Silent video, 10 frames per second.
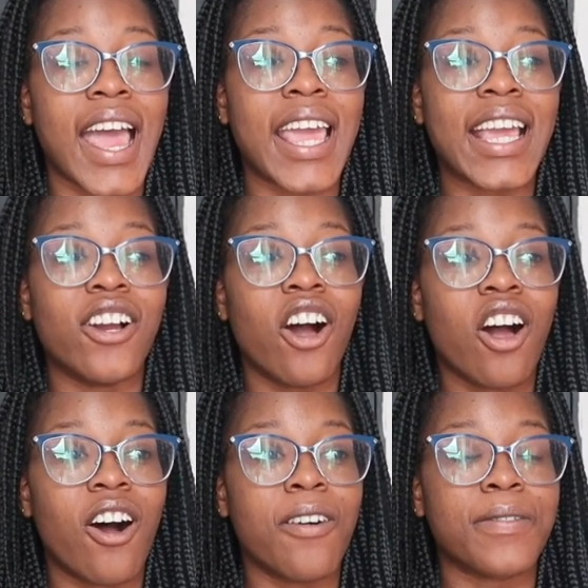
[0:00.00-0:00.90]
I
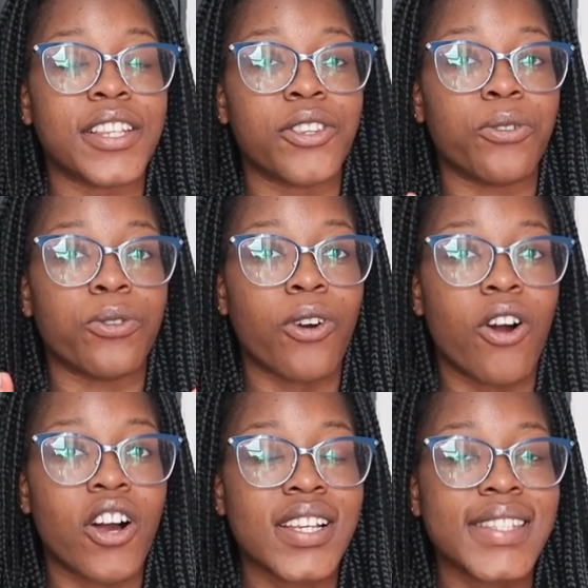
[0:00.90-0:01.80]
got off at the
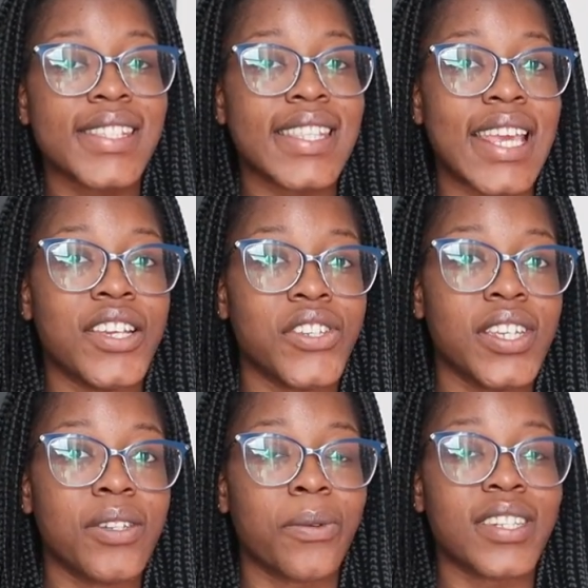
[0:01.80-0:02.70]
wrong
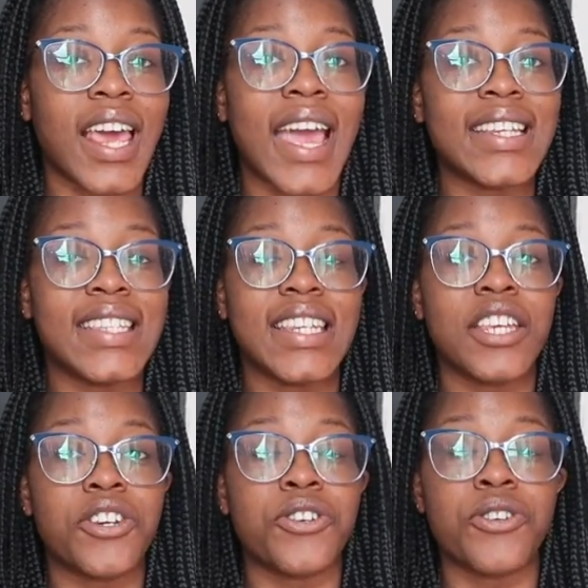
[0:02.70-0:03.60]
station, which I
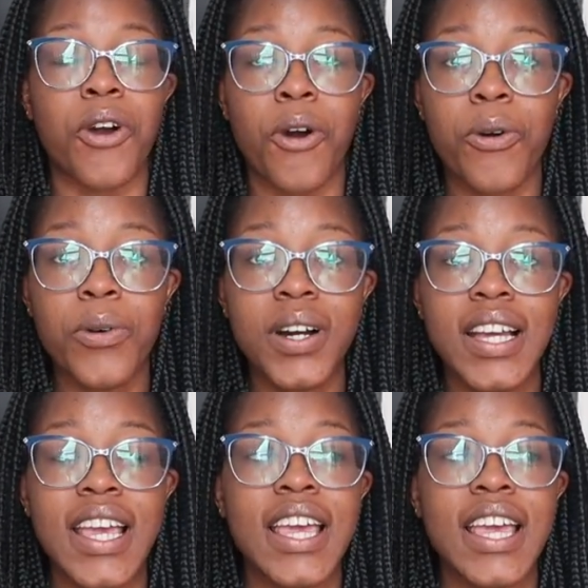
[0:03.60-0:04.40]
didn't know.